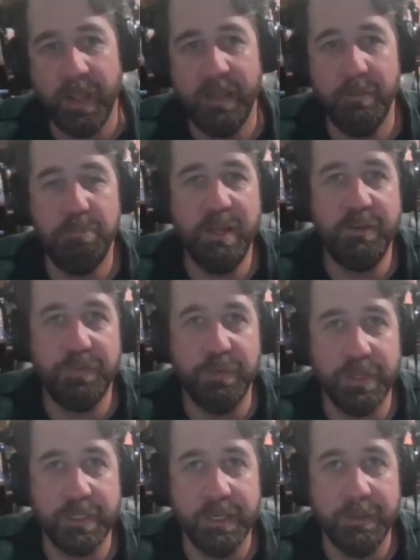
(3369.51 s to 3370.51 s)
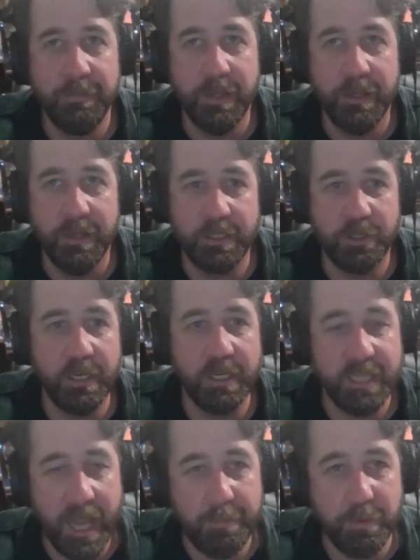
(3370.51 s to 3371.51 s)
and then Bigfoot is a good
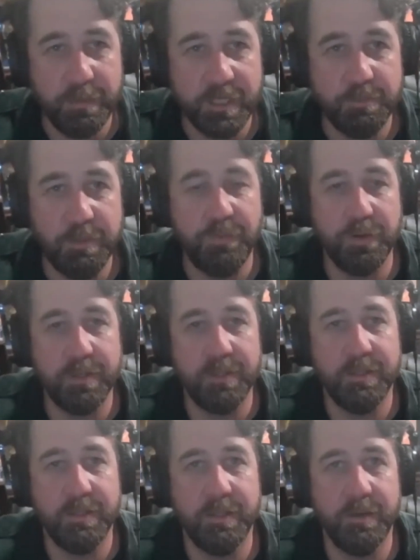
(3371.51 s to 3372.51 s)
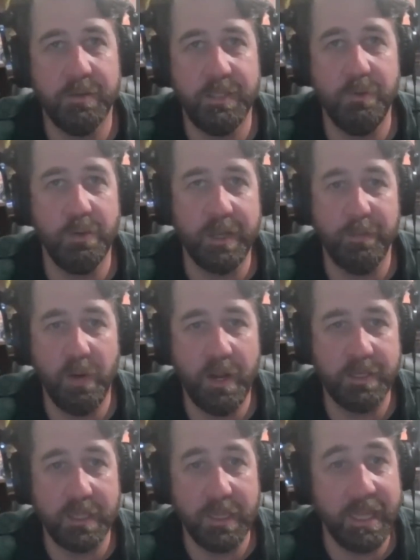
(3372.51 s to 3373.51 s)
example because Bigfoot though didn't really come
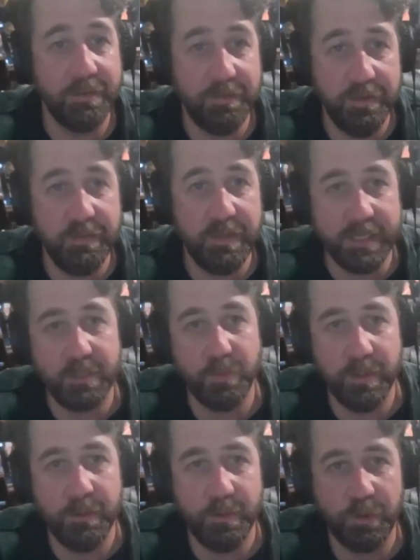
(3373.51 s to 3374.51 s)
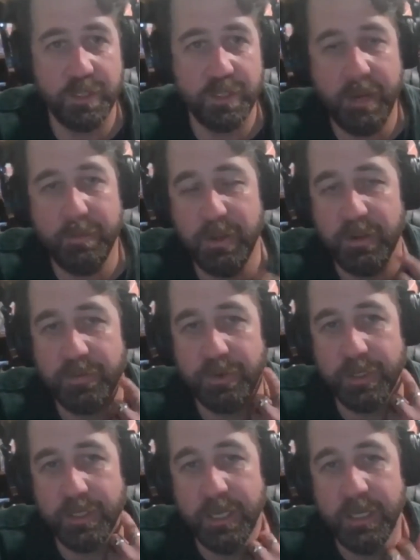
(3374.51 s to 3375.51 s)
around to the late 50s. That's when he was first named
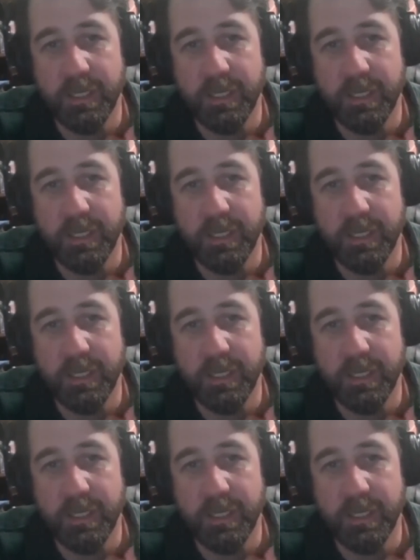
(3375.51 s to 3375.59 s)
Bigfoot.